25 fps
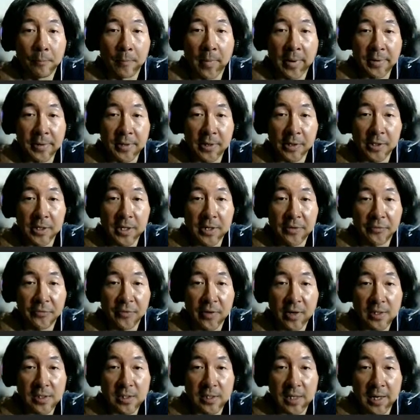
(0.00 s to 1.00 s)
Mandela
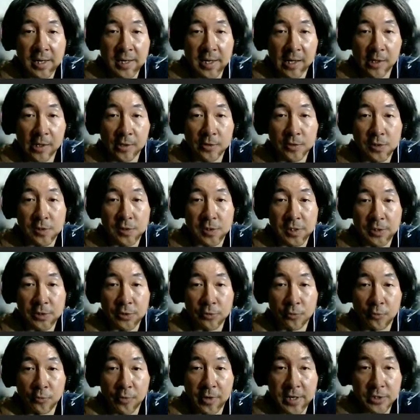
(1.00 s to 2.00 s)
effect analysis
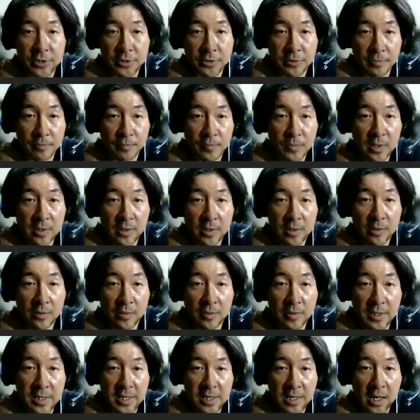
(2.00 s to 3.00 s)
integration.
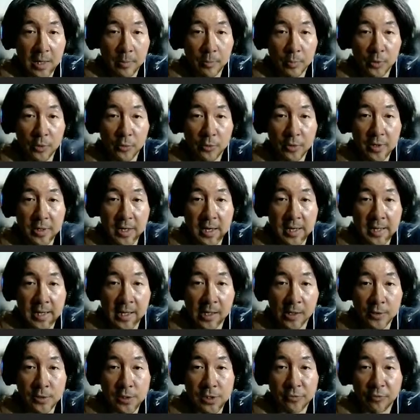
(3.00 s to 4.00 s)
The uploaded
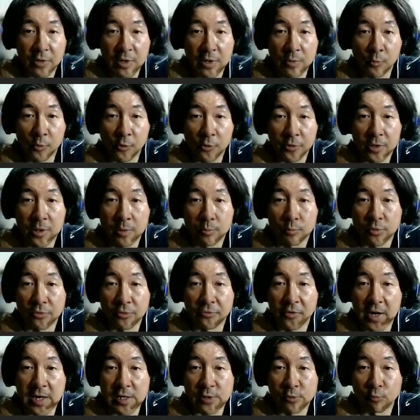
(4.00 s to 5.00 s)
analysis framework
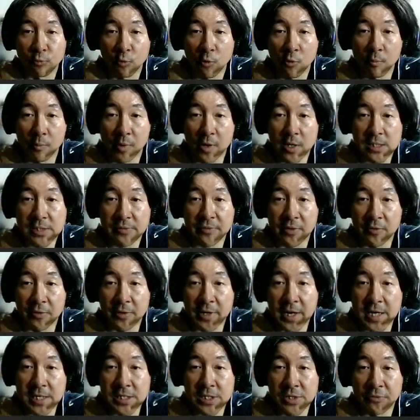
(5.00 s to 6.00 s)
provides a robust
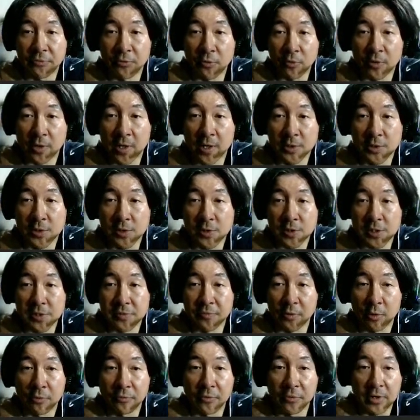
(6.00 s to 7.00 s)
foundation for consciousness
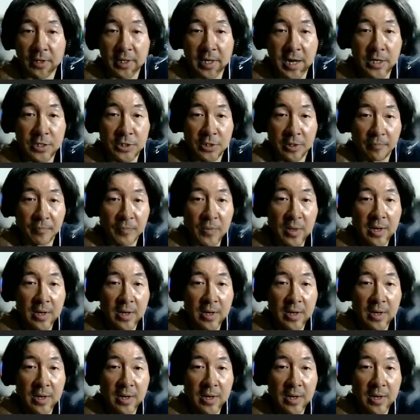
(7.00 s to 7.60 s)
verification.